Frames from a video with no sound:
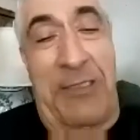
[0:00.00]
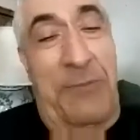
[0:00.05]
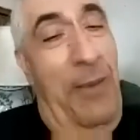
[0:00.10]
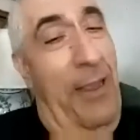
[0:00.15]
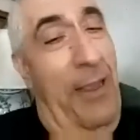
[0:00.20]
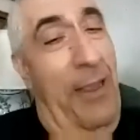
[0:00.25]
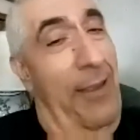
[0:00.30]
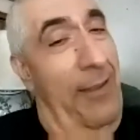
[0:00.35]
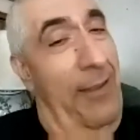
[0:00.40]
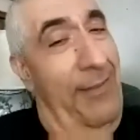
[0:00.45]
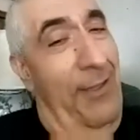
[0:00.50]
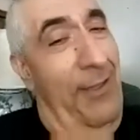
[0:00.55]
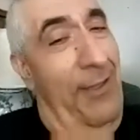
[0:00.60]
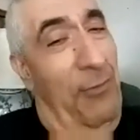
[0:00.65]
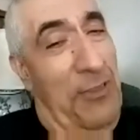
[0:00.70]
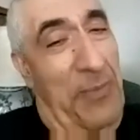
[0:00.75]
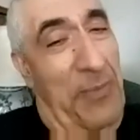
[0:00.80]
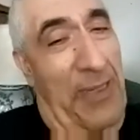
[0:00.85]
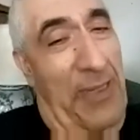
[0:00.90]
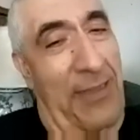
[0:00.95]
bad. He
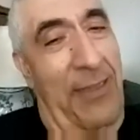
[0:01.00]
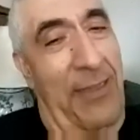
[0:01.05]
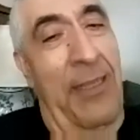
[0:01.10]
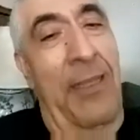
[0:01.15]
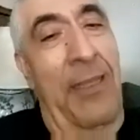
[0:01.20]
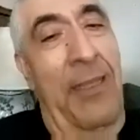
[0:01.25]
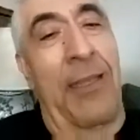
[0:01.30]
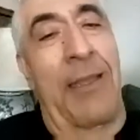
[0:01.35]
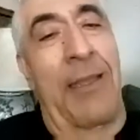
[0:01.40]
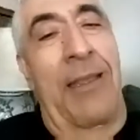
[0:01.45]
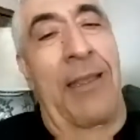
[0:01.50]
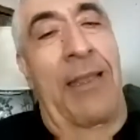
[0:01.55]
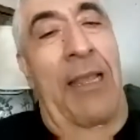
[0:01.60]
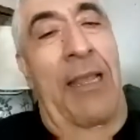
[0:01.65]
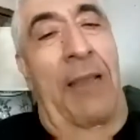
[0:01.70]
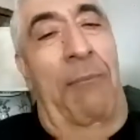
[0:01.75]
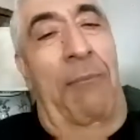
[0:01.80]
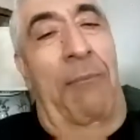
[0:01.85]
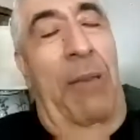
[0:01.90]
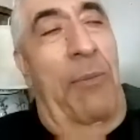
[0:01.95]
was bad.
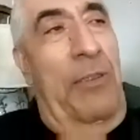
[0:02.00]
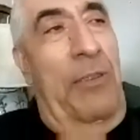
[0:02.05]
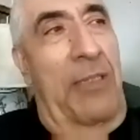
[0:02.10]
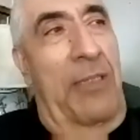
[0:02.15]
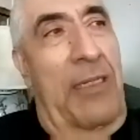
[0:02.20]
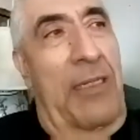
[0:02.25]
My brother